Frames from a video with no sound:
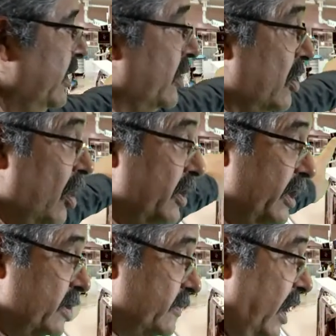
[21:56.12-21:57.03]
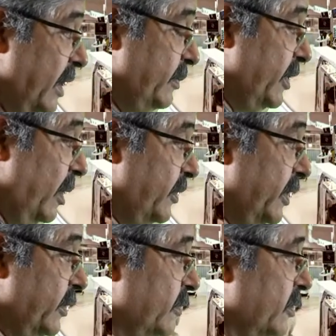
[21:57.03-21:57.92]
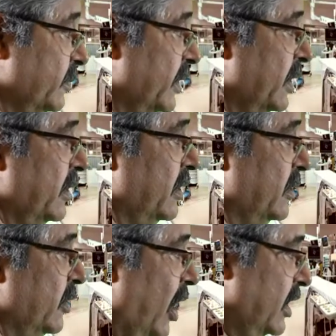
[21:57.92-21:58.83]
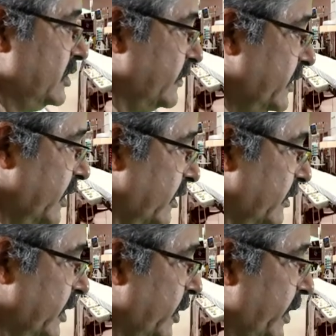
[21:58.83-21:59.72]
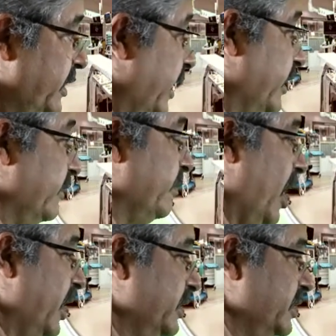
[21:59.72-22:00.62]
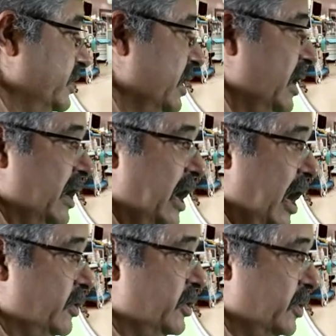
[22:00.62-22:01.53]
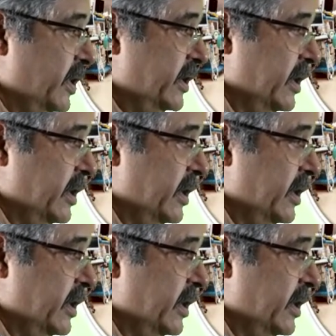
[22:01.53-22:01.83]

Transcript: the conduct of the hybrid operating room, knowledge of the integrative monitors, how to do it,